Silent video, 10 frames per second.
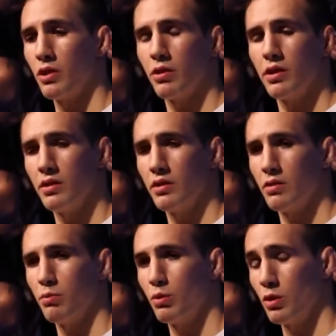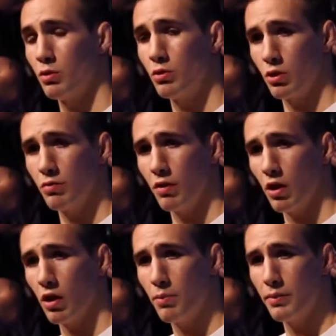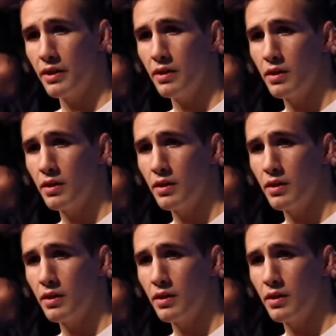criticism should fall on me